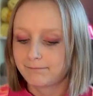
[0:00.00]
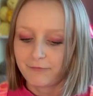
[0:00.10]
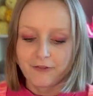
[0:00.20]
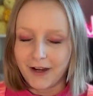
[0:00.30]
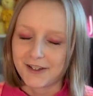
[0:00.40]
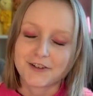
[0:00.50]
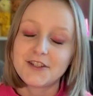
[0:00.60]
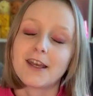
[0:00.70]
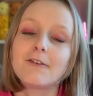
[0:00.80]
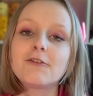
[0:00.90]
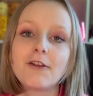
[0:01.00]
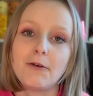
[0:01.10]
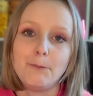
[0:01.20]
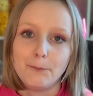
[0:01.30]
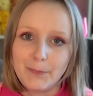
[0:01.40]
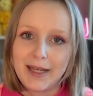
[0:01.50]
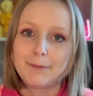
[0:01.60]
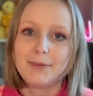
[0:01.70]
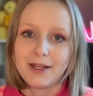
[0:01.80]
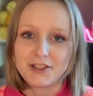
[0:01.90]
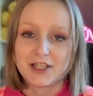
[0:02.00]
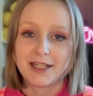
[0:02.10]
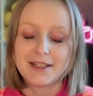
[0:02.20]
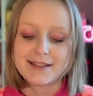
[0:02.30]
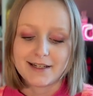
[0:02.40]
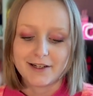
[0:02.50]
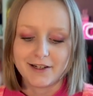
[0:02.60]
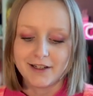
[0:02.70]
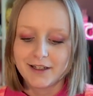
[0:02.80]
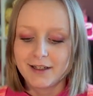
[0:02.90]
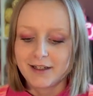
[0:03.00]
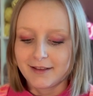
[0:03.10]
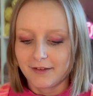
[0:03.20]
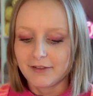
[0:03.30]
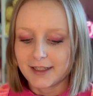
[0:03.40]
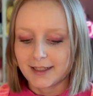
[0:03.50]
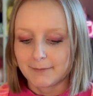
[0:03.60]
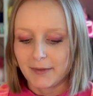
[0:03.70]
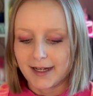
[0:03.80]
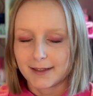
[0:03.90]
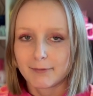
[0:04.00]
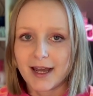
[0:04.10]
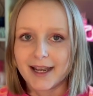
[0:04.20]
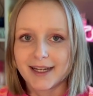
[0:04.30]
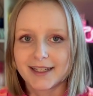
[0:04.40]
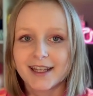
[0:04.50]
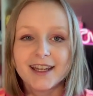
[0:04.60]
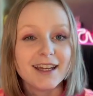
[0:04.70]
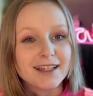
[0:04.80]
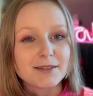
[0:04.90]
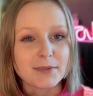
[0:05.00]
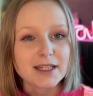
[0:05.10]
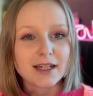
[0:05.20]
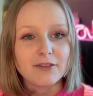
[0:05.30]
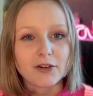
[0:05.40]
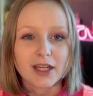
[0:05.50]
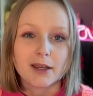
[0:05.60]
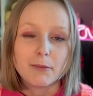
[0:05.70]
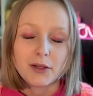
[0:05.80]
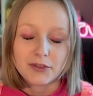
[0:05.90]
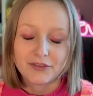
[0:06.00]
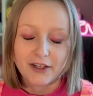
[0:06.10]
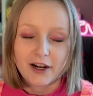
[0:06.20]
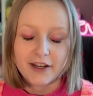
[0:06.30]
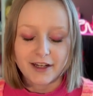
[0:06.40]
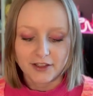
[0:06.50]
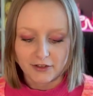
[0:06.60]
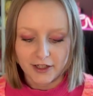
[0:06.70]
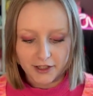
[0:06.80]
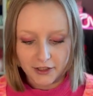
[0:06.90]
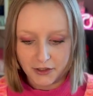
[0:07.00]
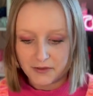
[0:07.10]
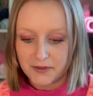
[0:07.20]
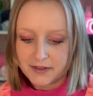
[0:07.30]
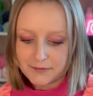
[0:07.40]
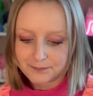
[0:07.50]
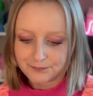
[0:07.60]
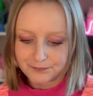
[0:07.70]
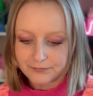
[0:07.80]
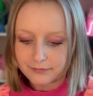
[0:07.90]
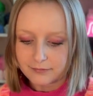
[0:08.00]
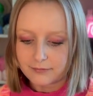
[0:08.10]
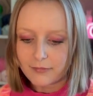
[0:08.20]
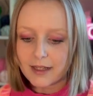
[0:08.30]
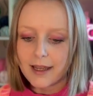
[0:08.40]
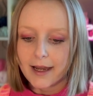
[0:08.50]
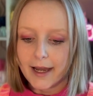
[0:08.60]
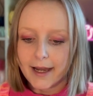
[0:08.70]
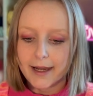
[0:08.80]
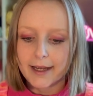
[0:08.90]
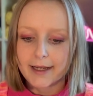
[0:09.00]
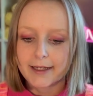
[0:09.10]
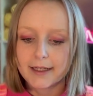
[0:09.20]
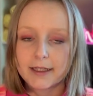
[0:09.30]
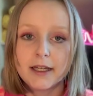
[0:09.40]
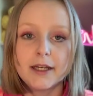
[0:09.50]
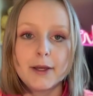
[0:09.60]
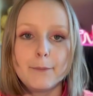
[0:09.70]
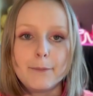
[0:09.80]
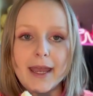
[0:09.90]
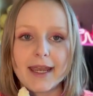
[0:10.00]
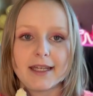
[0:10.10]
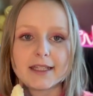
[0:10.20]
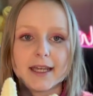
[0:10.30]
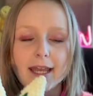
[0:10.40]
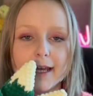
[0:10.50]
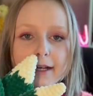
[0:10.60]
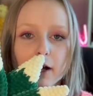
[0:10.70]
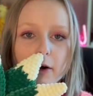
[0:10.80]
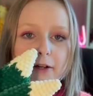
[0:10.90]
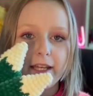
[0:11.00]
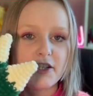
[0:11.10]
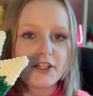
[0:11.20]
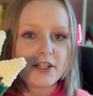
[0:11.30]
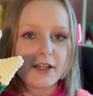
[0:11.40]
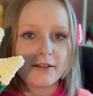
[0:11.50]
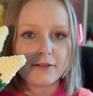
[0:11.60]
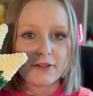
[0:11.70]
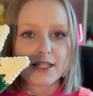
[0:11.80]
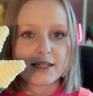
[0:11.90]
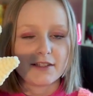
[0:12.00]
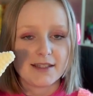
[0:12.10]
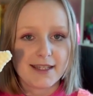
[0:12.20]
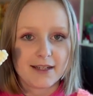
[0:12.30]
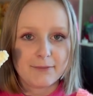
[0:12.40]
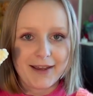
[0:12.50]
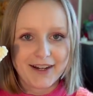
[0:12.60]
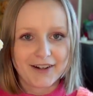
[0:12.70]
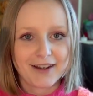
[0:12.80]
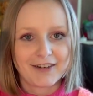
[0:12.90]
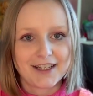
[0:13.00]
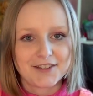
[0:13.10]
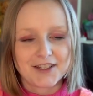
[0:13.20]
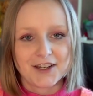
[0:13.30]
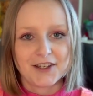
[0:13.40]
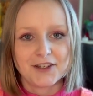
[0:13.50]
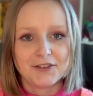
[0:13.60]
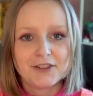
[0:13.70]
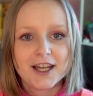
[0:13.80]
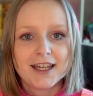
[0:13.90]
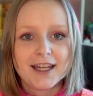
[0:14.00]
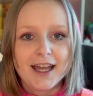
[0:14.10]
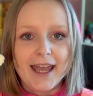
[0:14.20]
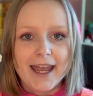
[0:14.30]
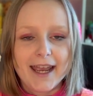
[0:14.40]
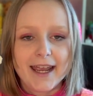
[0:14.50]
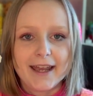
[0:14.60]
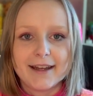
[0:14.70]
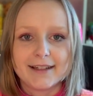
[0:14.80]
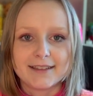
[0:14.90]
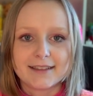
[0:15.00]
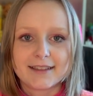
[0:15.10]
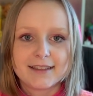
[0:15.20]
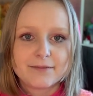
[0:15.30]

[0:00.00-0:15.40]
find yourself with a big plushie. So definitely keep that in mind, especially for the amount of yarn that you're gonna use. I made an Oddish, which is the second pattern I wanted to show you, and